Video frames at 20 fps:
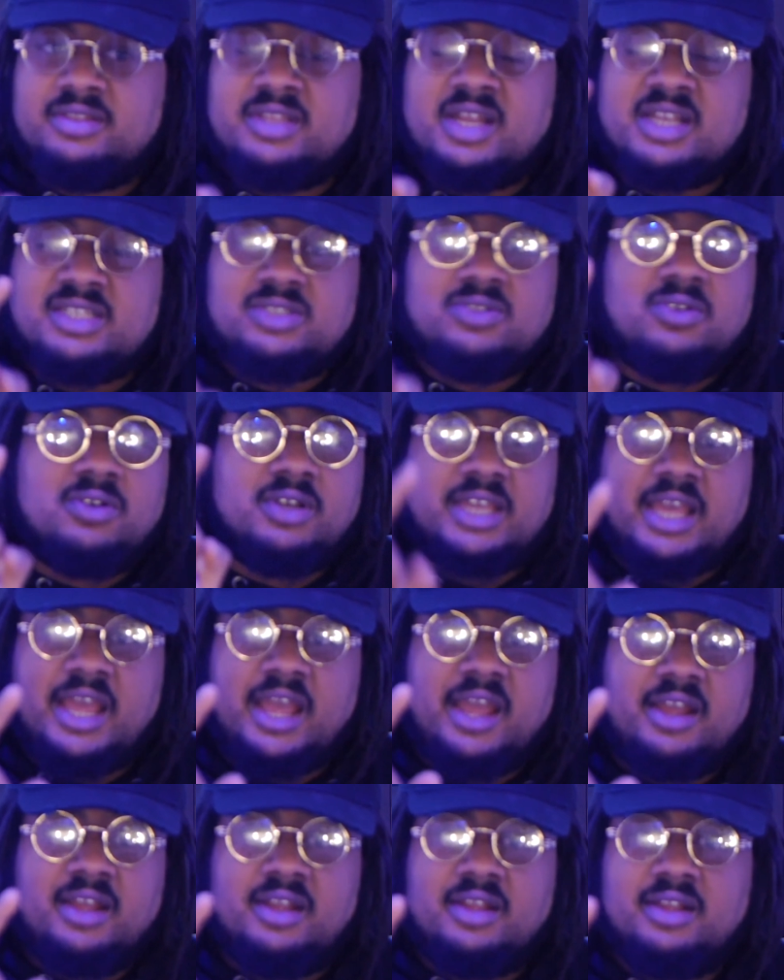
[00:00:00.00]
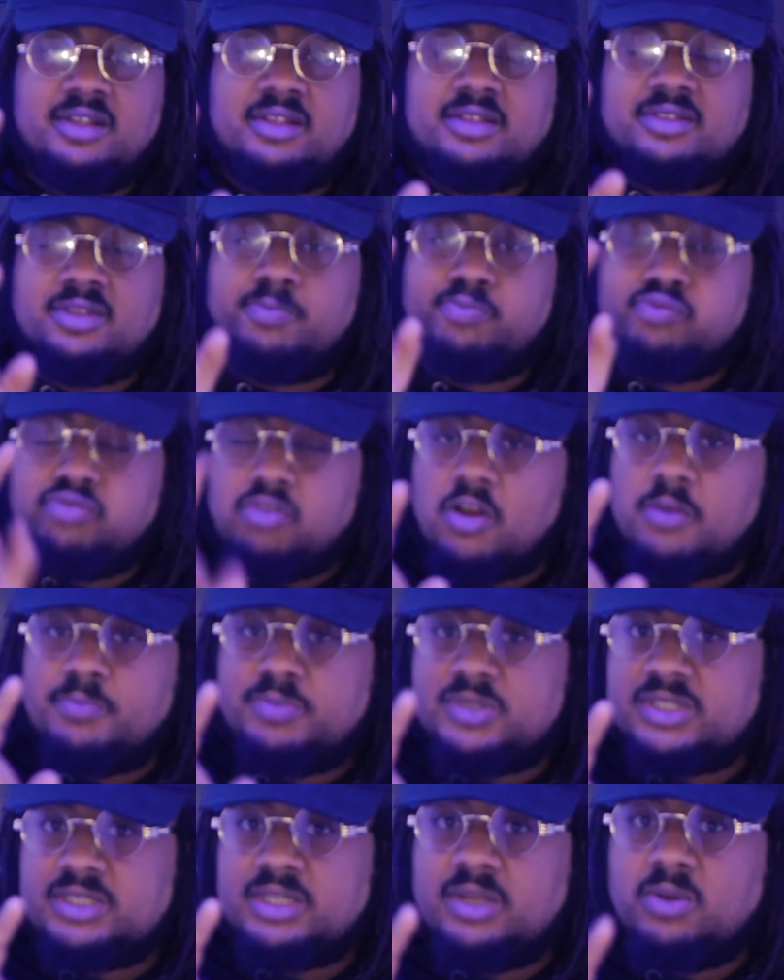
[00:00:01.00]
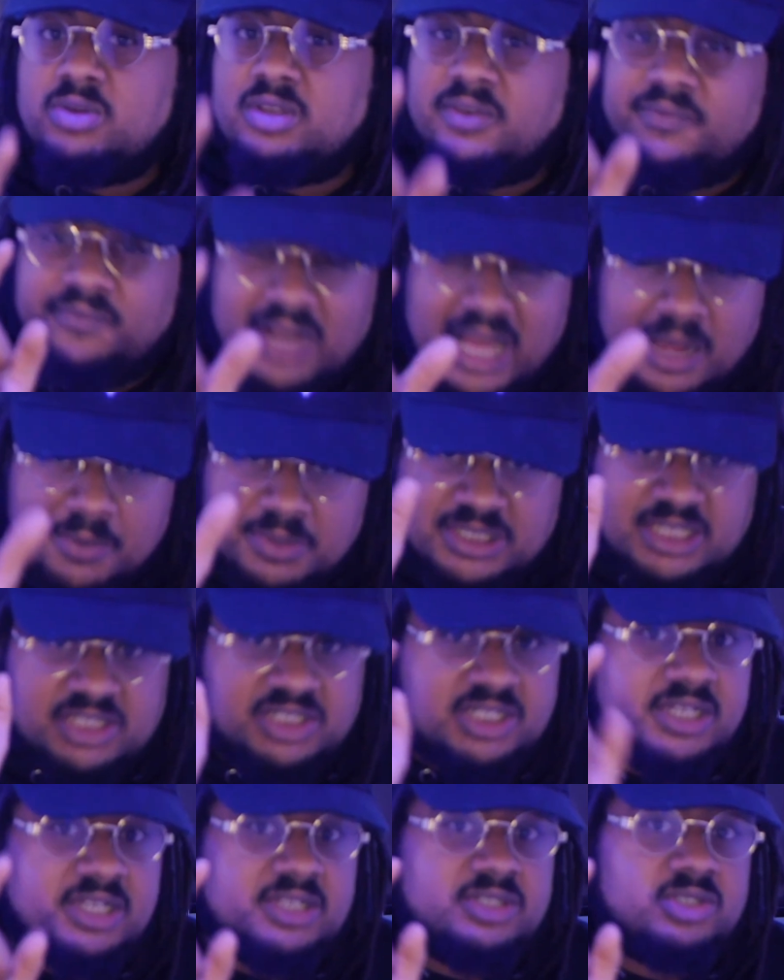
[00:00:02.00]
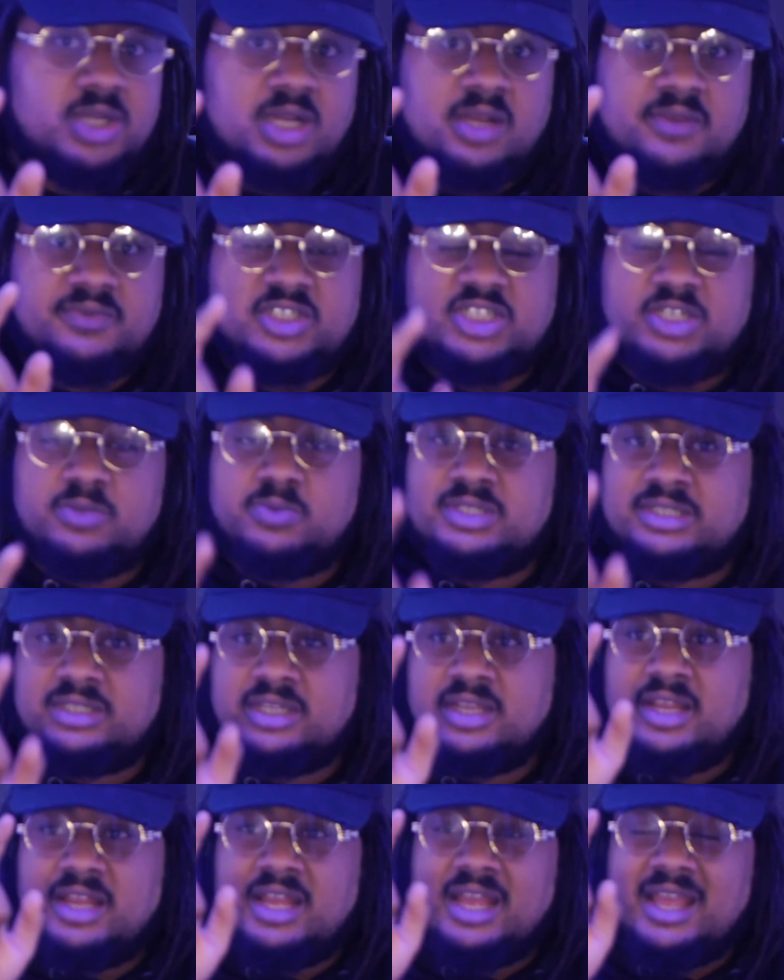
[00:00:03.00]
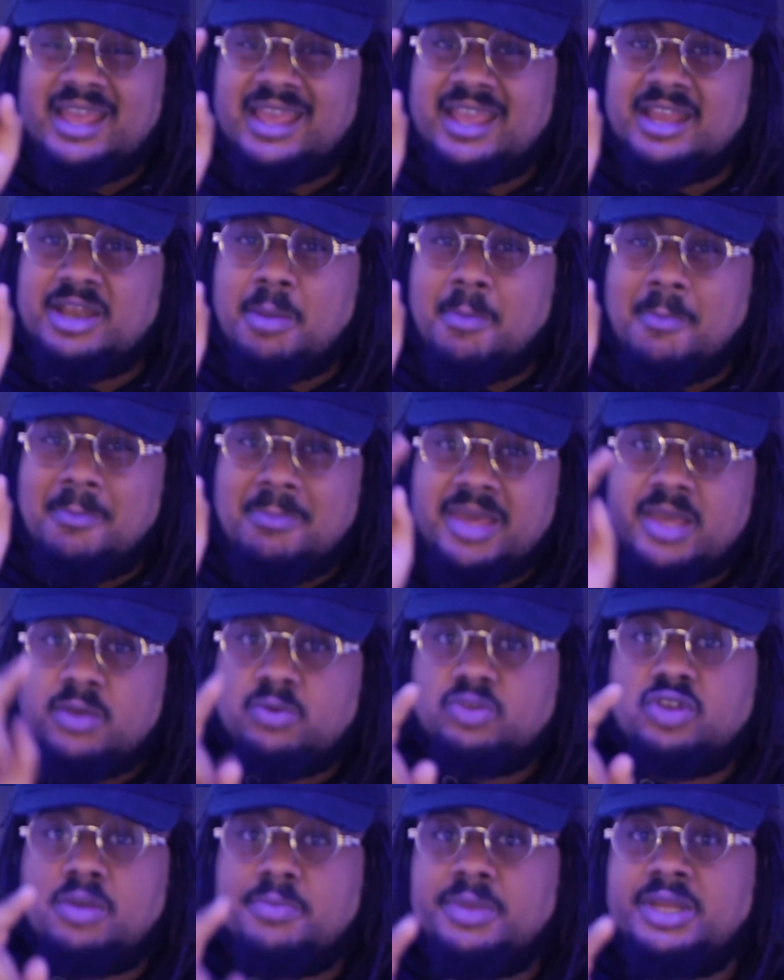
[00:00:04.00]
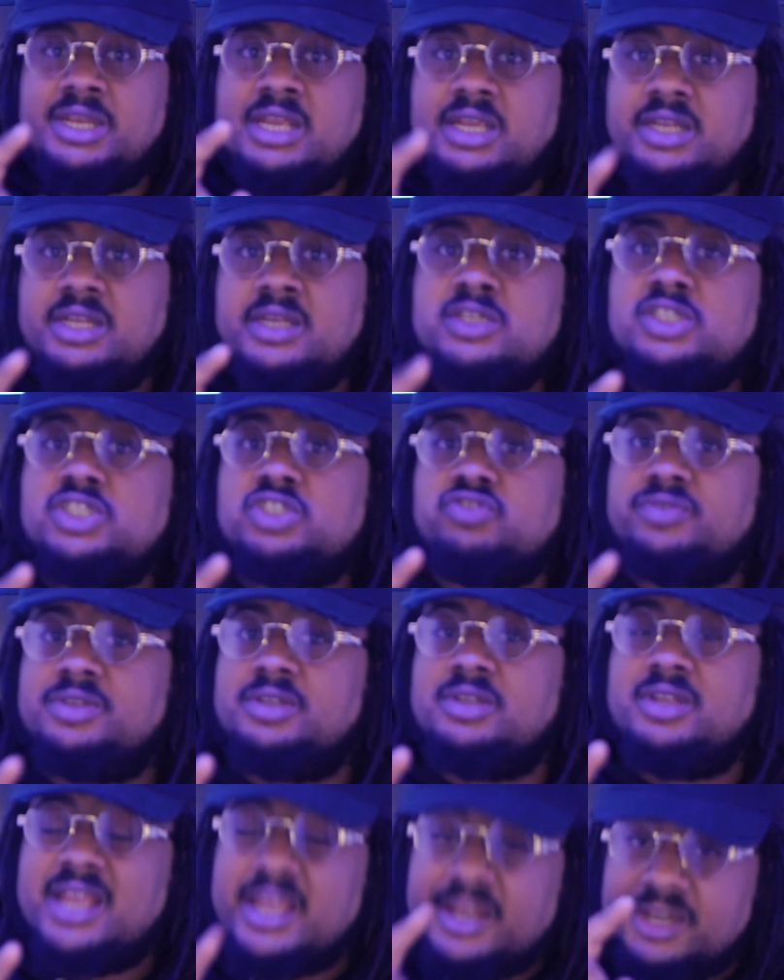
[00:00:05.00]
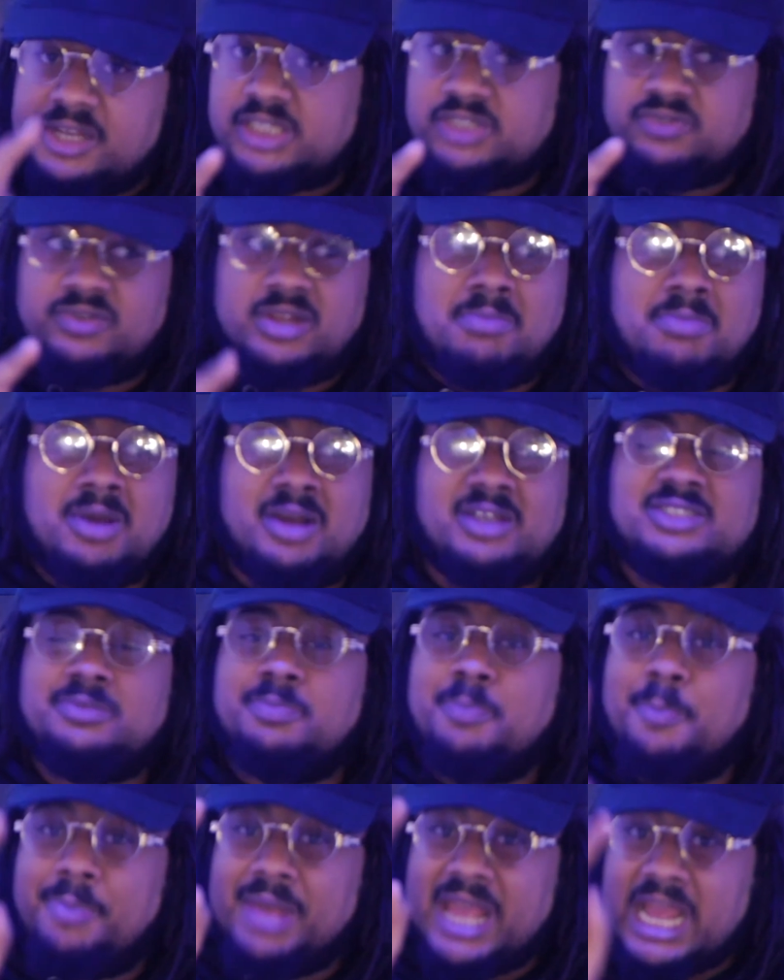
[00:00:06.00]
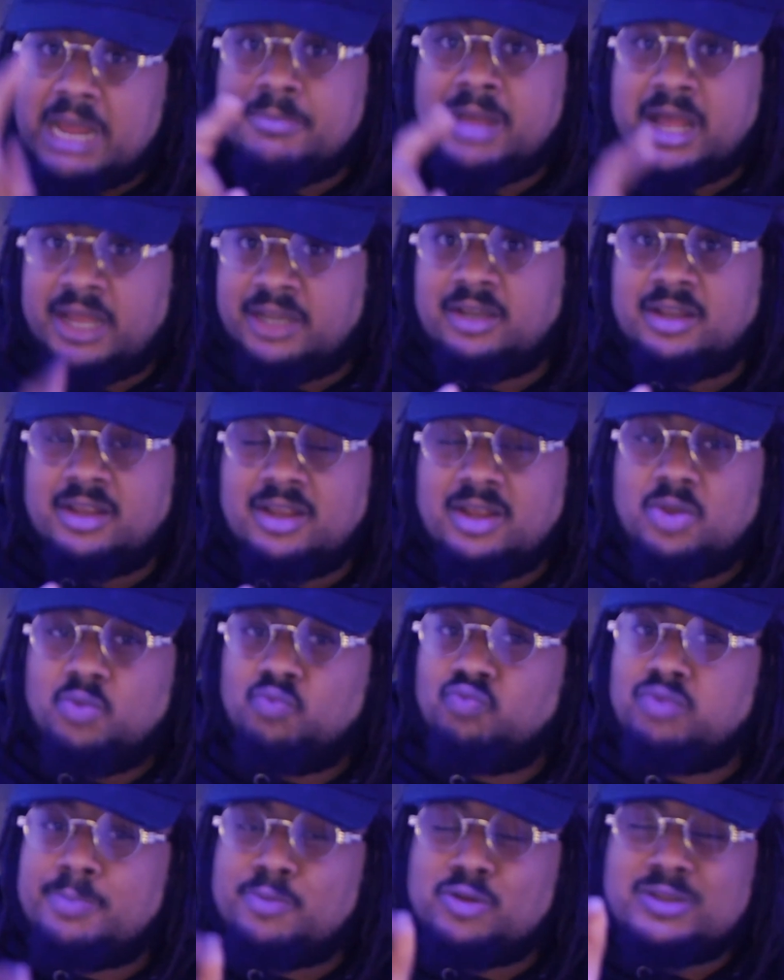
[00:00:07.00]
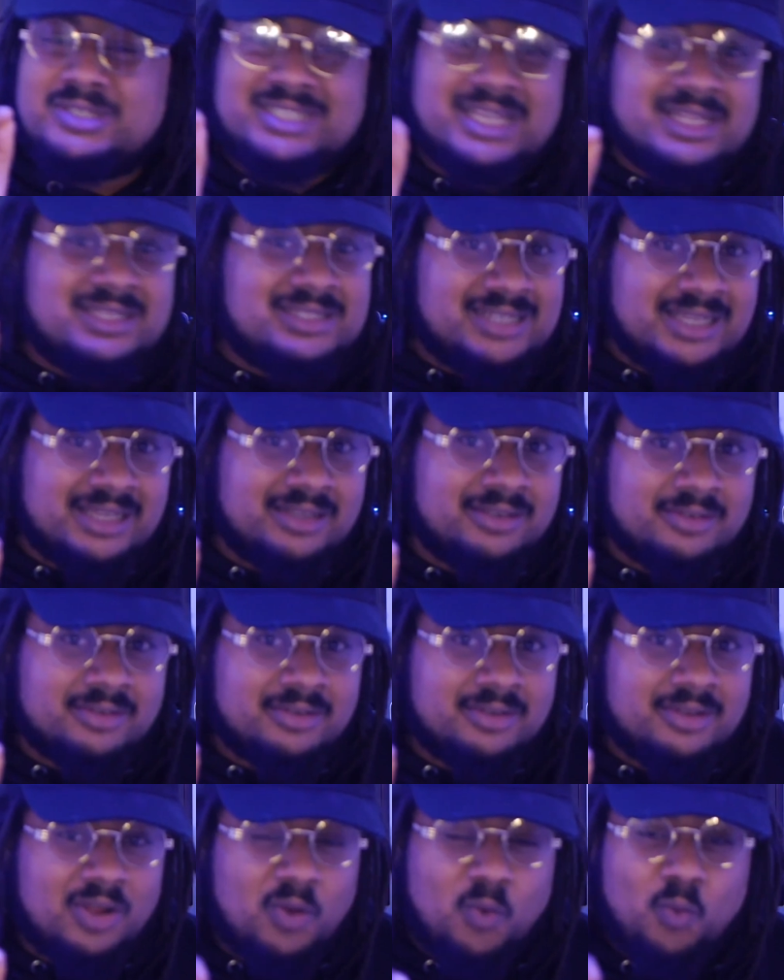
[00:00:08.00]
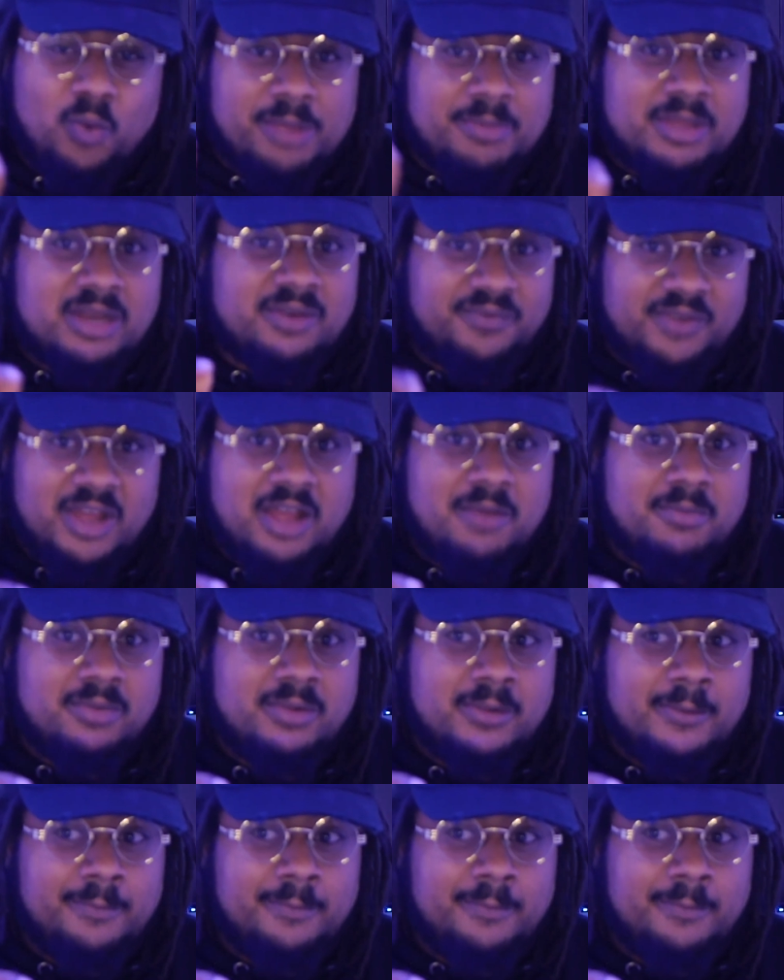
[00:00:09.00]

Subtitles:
does not get the props or the flowers that she deserves. She was in a male-dominated industry amongst bare man, representing women, fam,